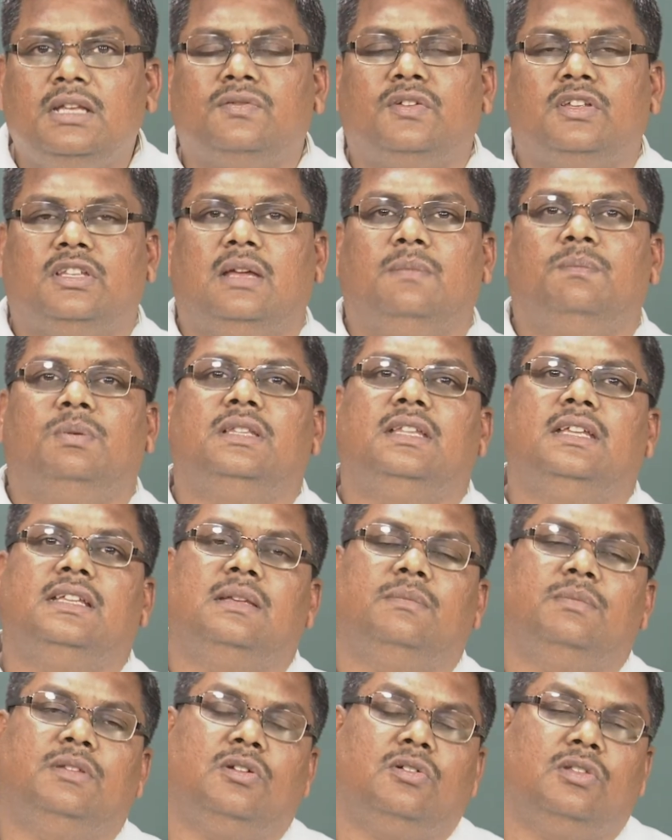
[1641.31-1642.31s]
For example, there is
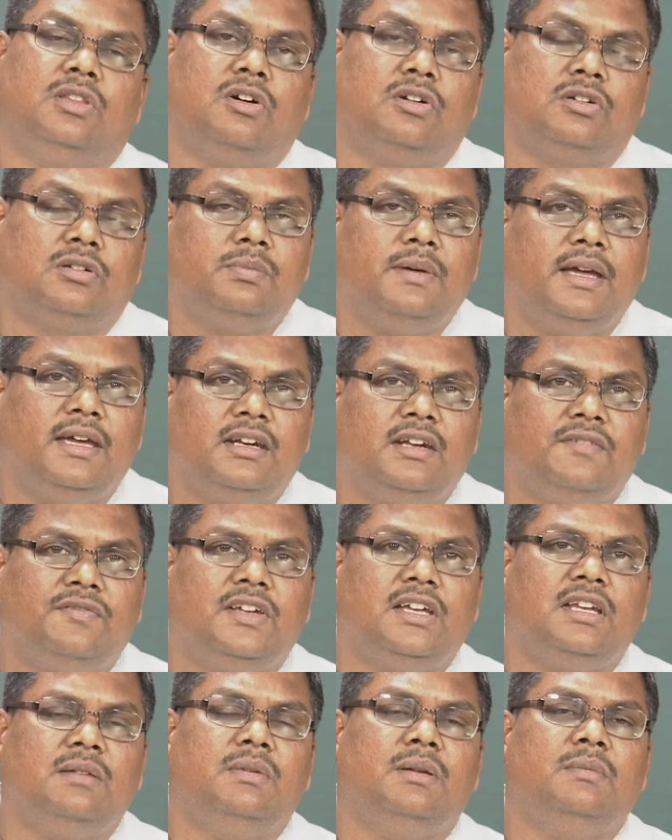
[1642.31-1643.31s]
something called the
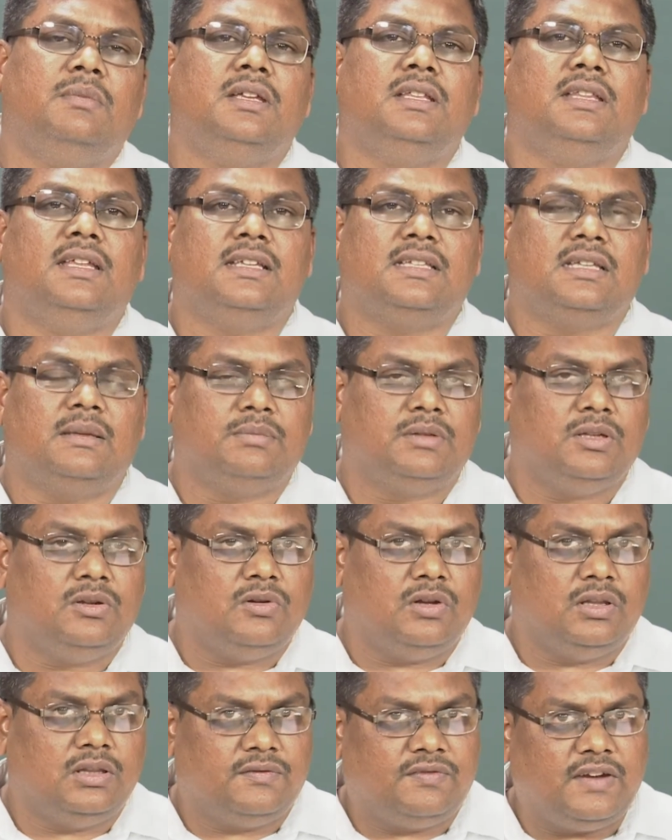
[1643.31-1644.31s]
autobiographical memory, there is something
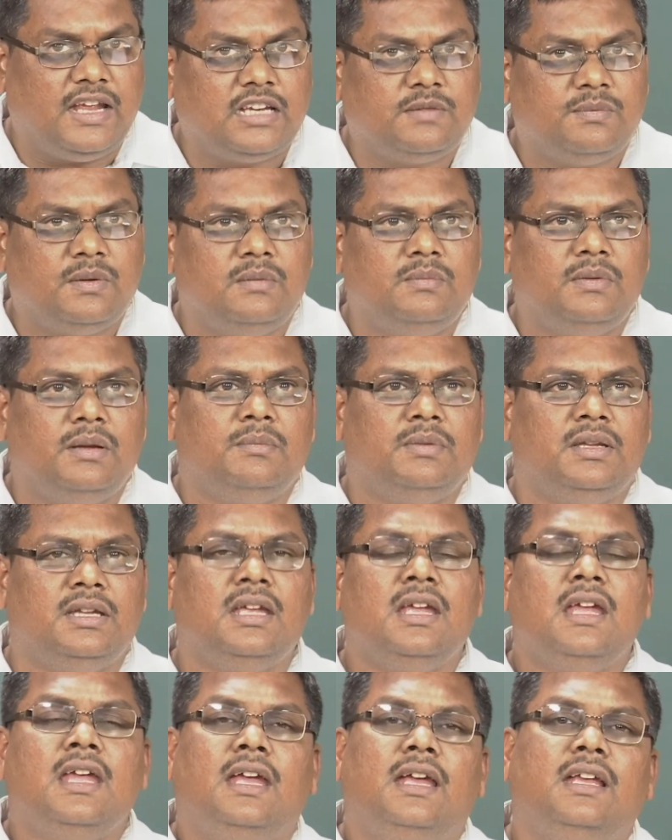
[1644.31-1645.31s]
called the flashbulb memory,
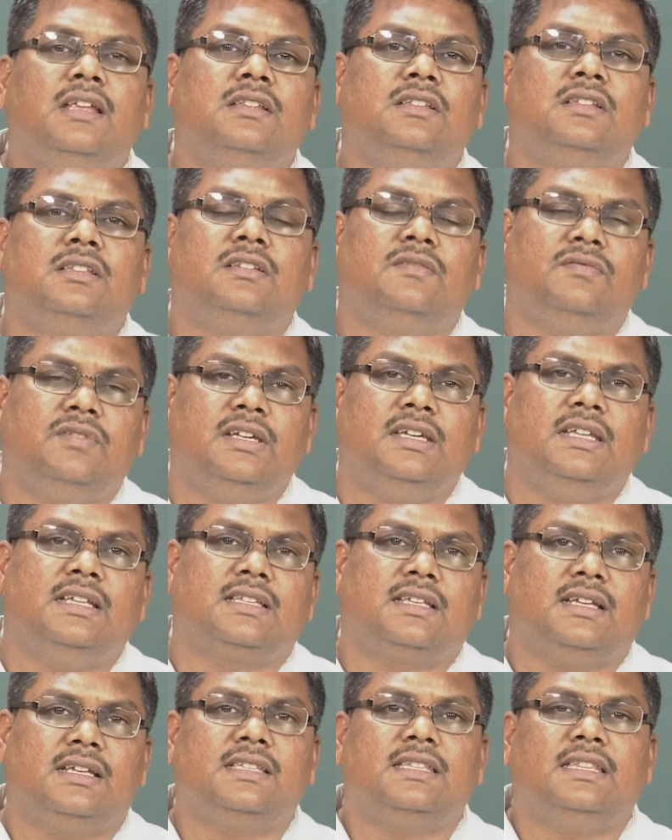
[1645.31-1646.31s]
and we
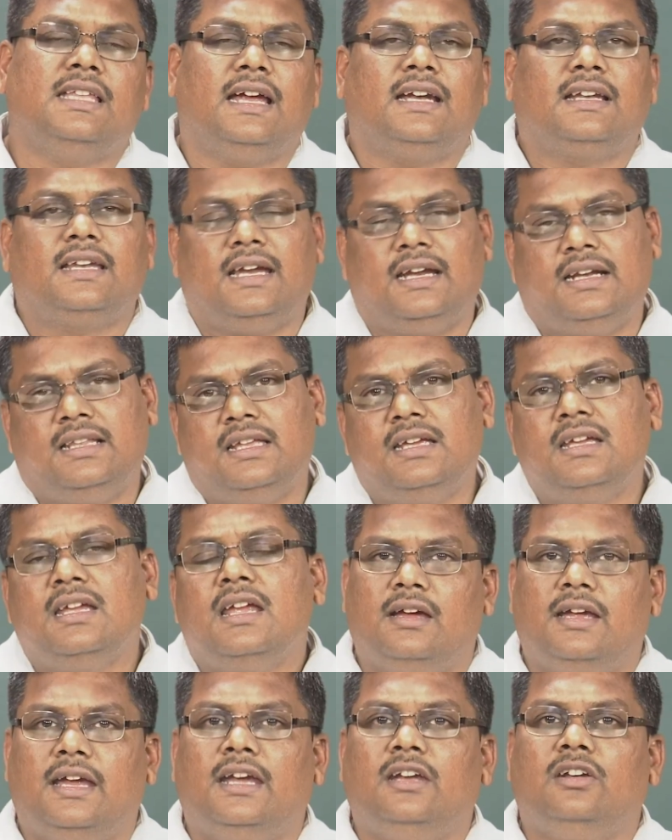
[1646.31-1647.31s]
discussed that at the
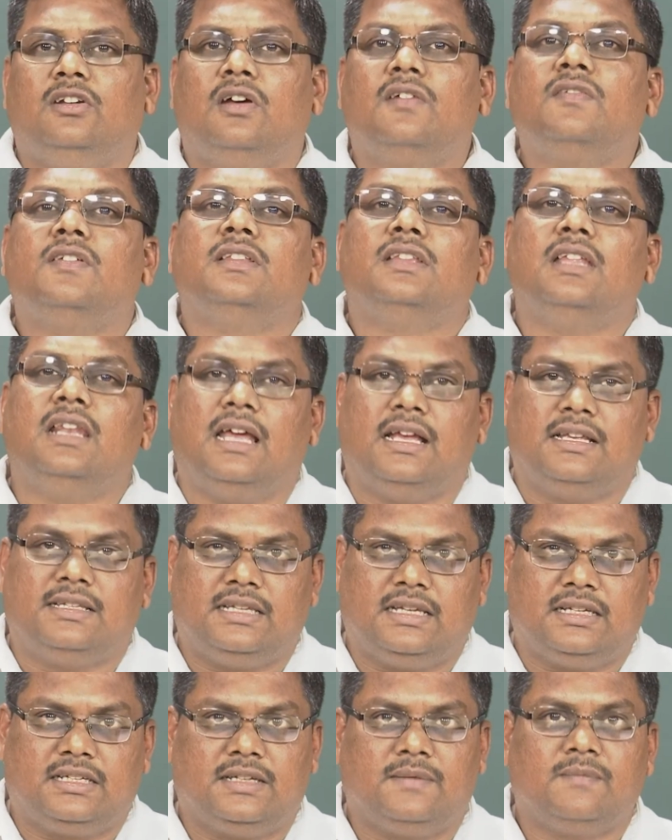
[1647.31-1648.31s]
end of the last
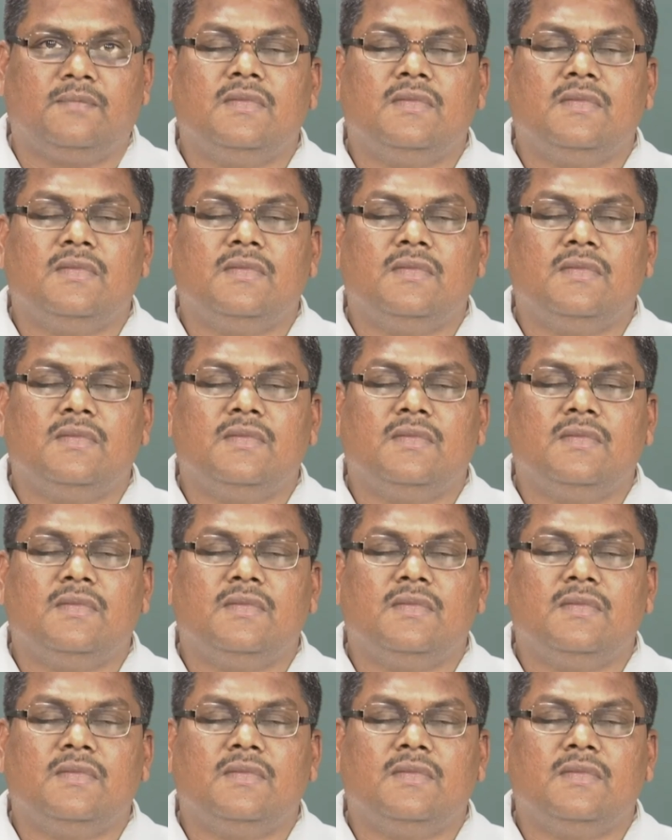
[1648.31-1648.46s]
section.